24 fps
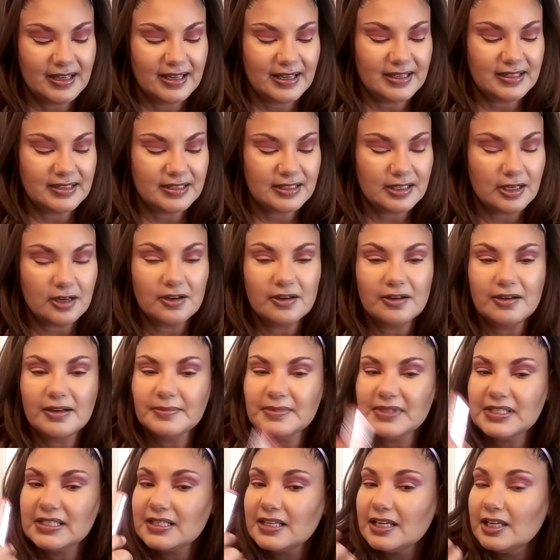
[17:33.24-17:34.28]
And so I'm
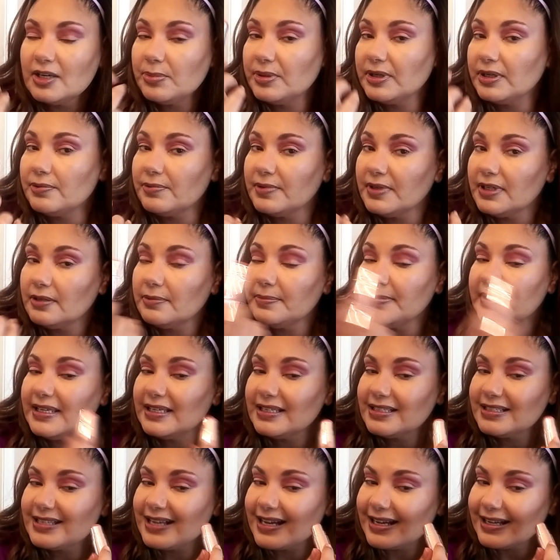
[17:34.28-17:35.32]
just gonna put real
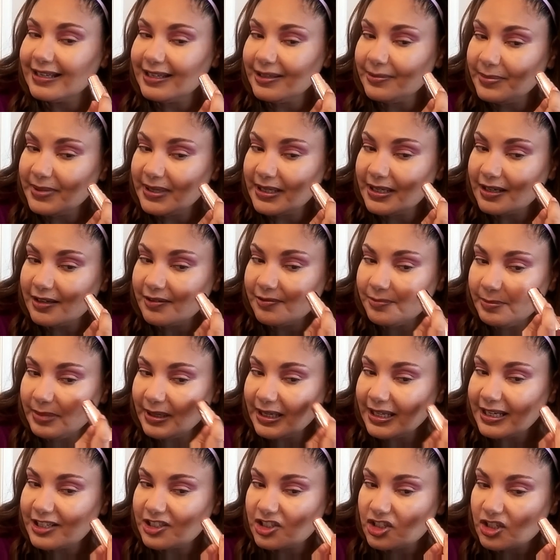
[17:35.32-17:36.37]
bit, tiny bit of
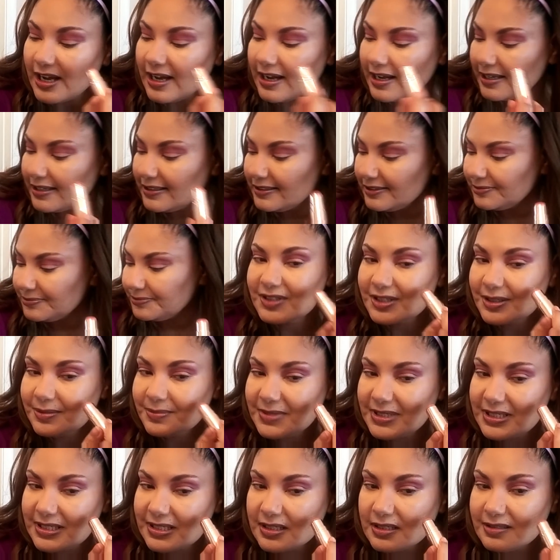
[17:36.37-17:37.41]
blush on. So I'm
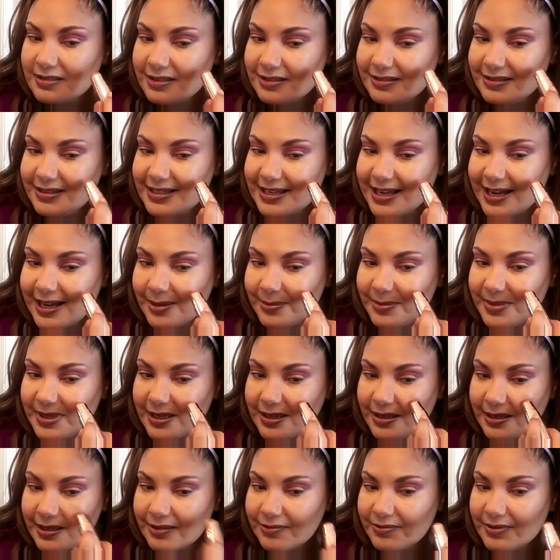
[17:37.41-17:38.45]
just going to dab it
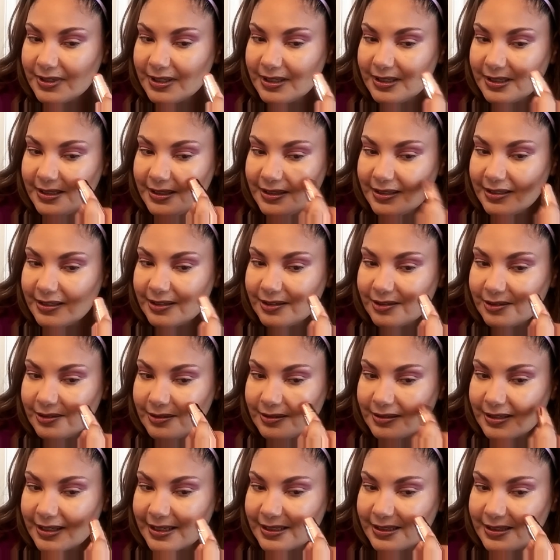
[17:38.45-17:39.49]
on really
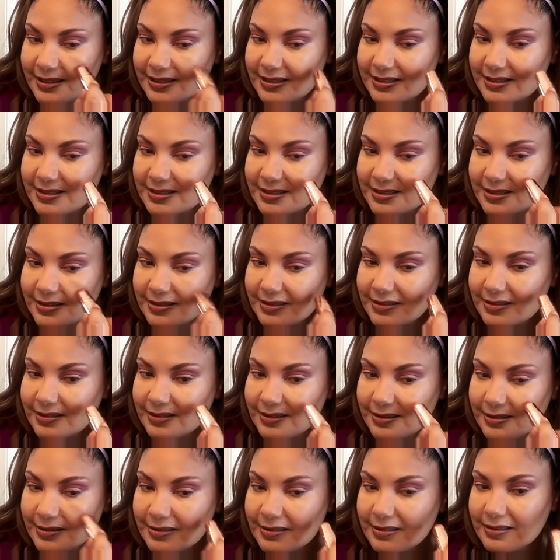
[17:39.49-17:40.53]
little like this.
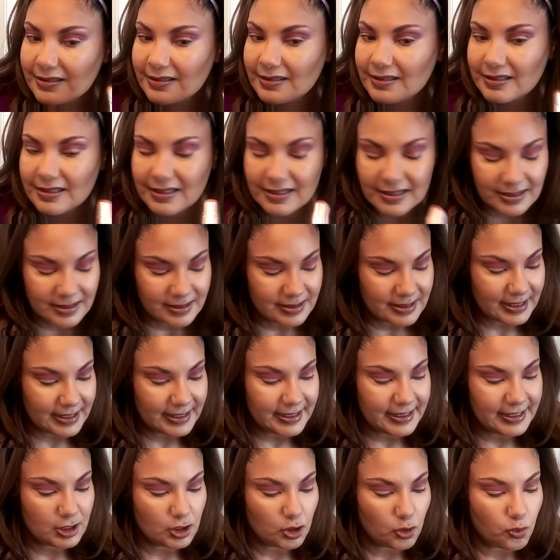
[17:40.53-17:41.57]
So I
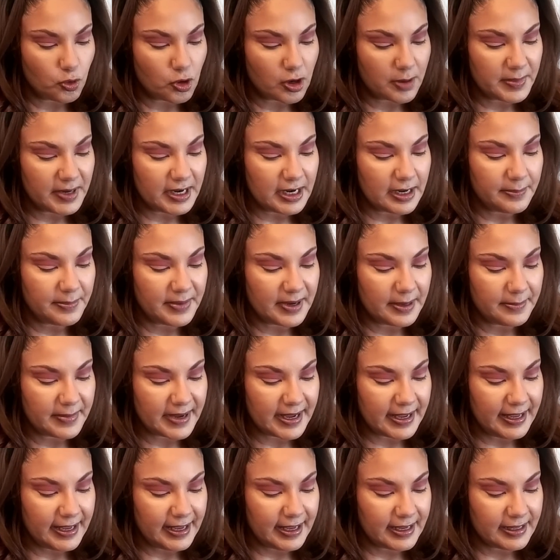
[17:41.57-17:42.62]
need to warm it up on my
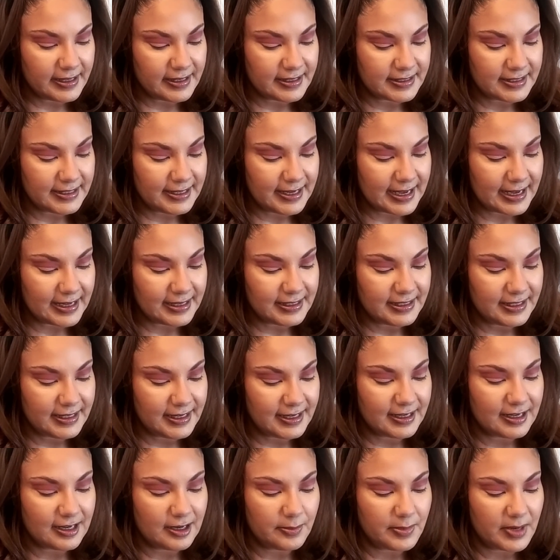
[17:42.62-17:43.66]
hand. You see how it
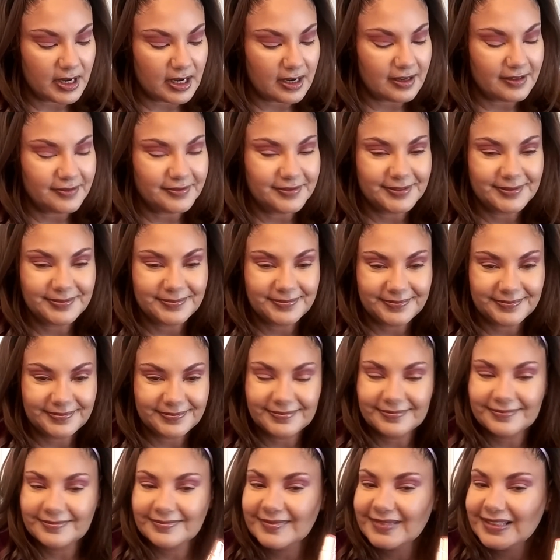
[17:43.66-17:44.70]
didn't come off?
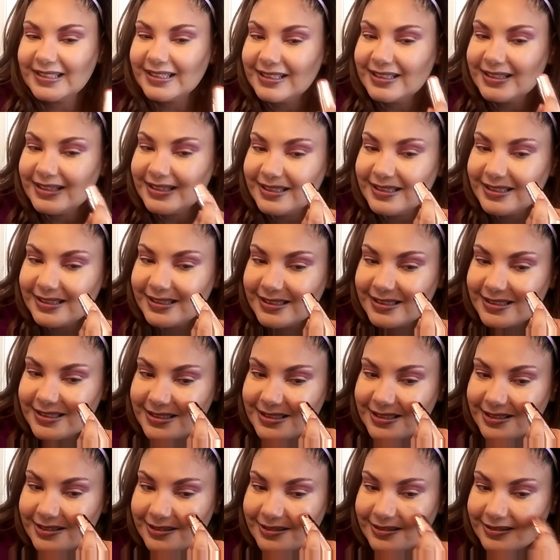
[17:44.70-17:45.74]

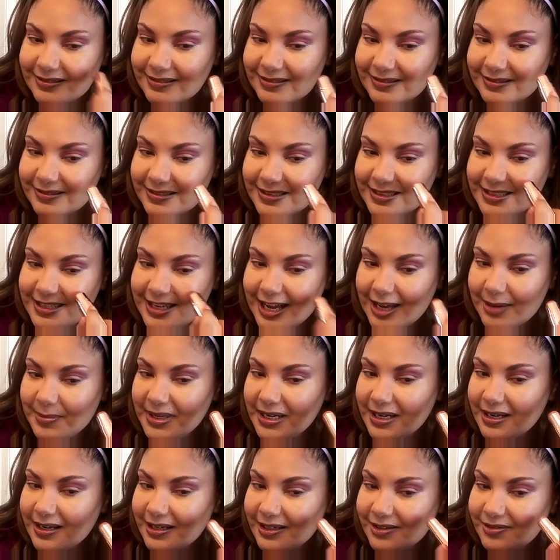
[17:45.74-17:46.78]
So dab
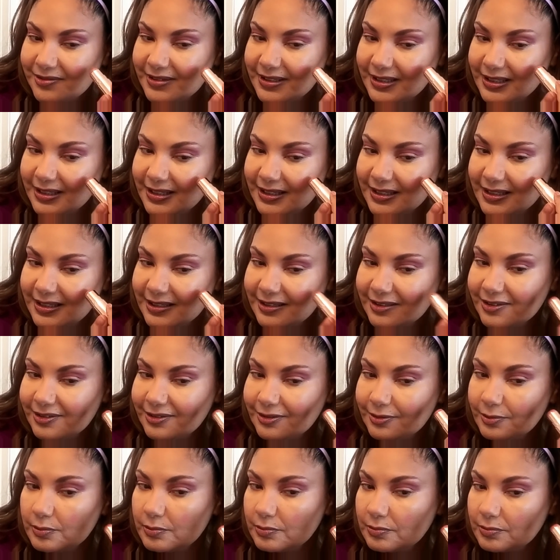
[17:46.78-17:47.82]
it on really
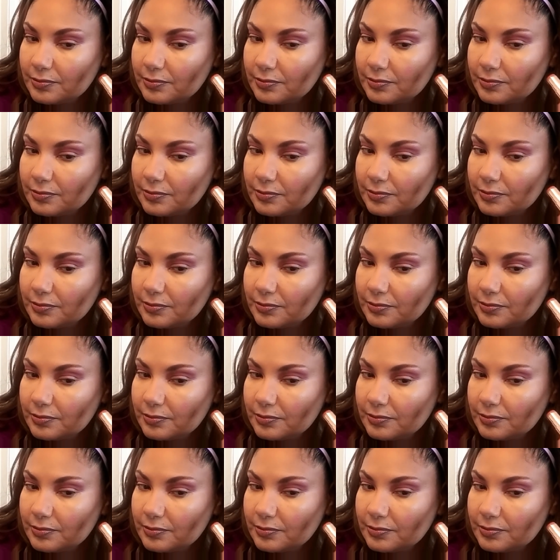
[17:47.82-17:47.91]
little.